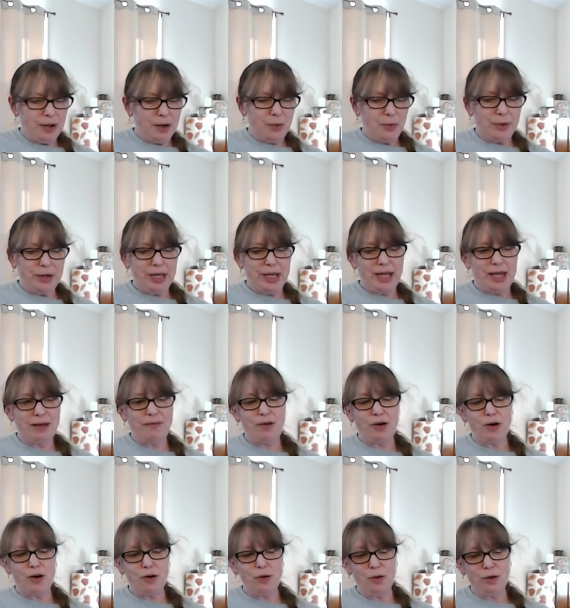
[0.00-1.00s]
we have
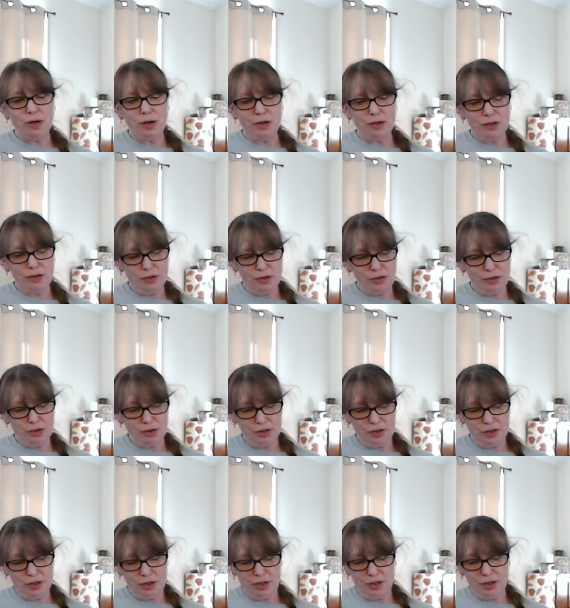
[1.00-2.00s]
our oracle
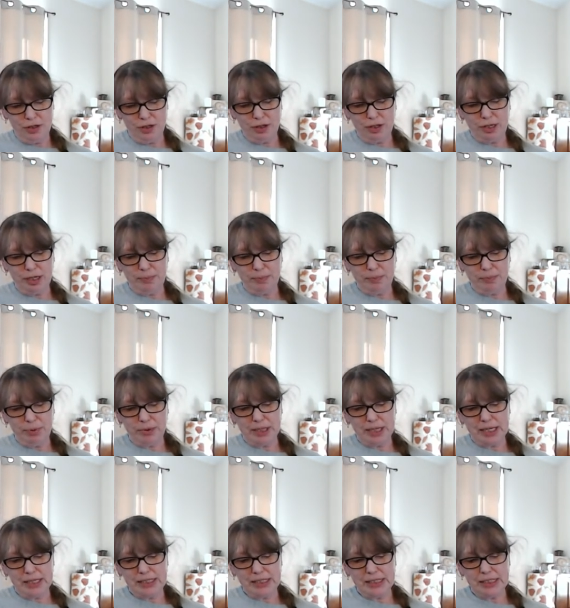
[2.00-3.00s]
card, a
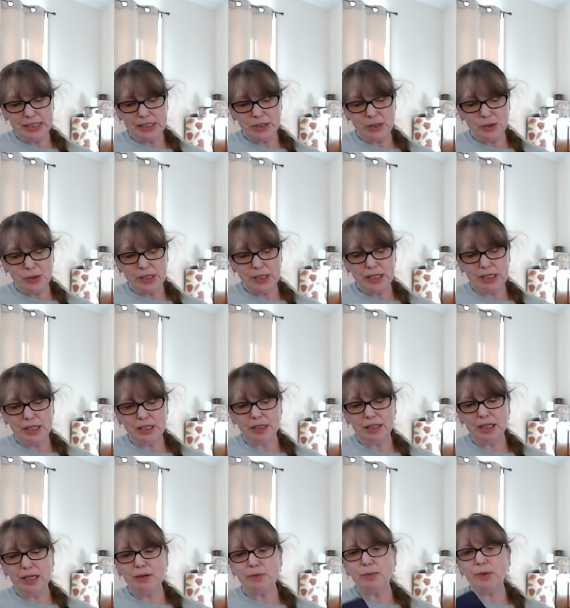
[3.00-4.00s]
blessing to
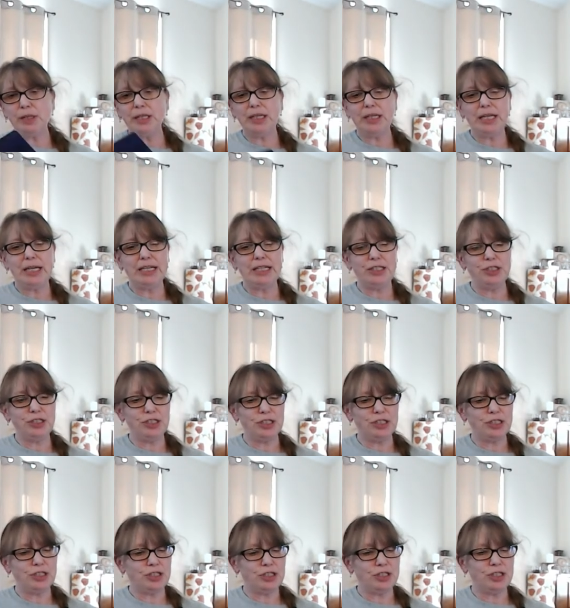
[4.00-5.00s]
heal a
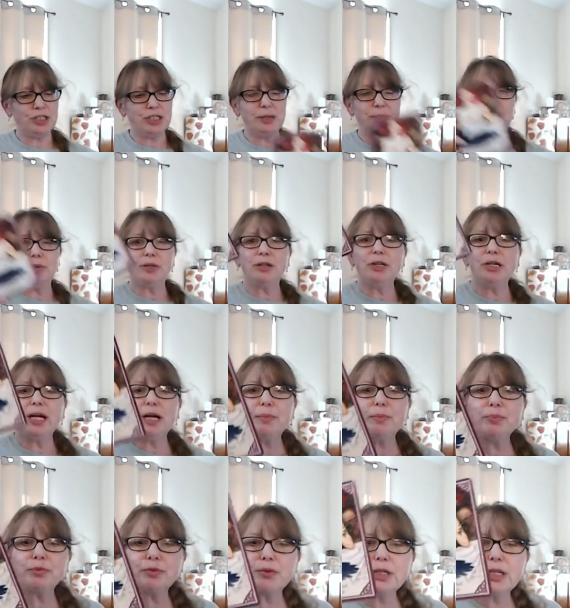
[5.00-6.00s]
relationship. Look how
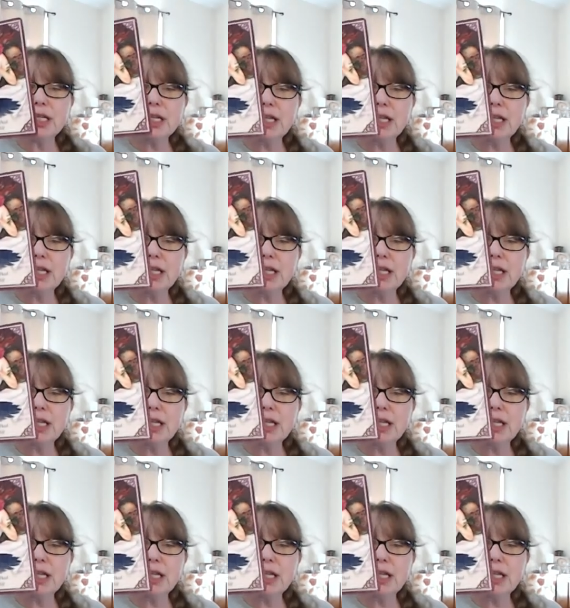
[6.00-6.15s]
pretty